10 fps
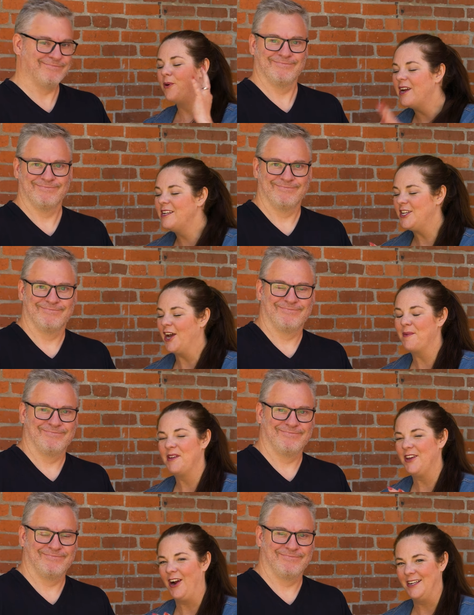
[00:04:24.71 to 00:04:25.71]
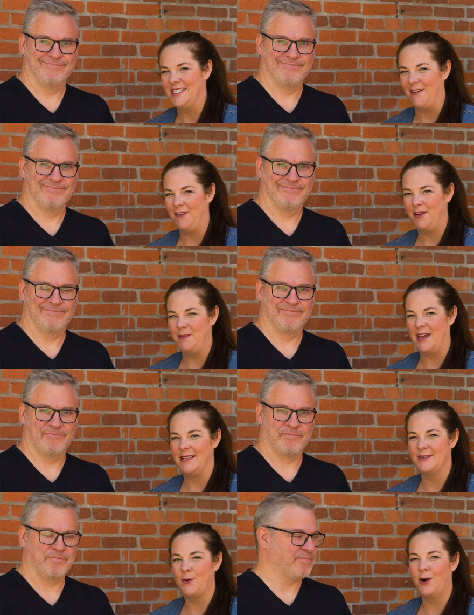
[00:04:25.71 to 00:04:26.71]
Speaker 1: We're going to talk about the R7
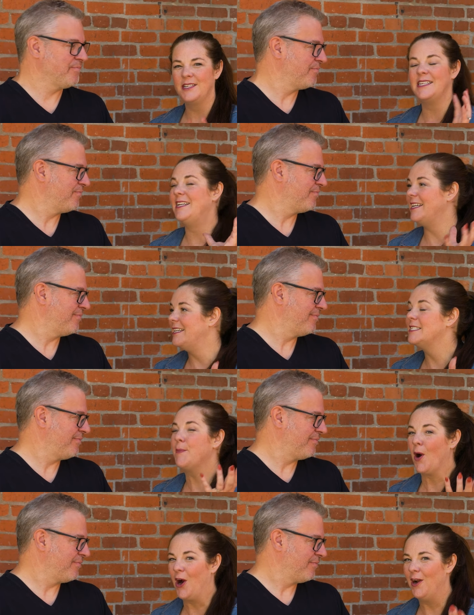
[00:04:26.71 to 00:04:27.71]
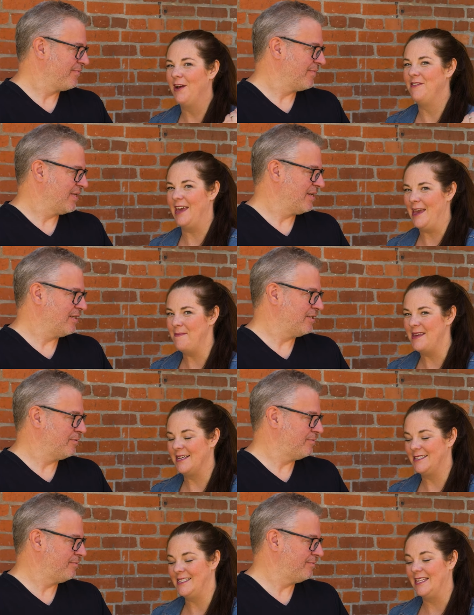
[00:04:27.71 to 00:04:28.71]
because, of course, it is part of the
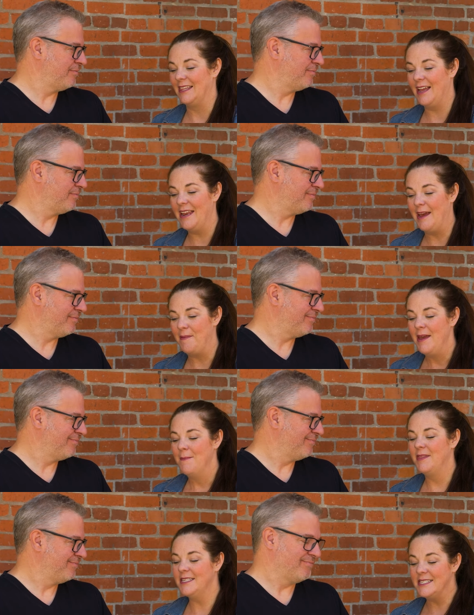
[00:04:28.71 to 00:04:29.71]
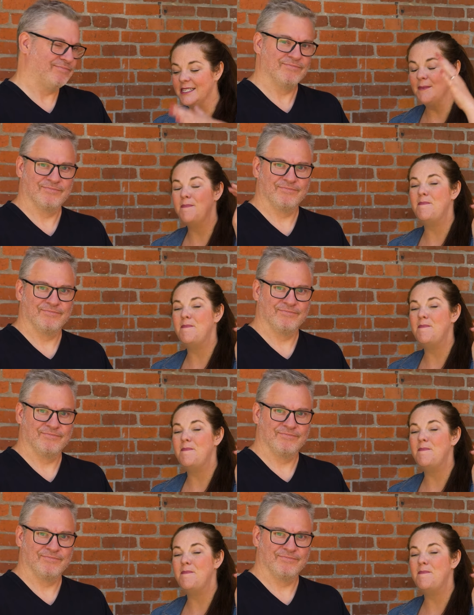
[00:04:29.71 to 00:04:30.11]
APS-C lineup, but this is a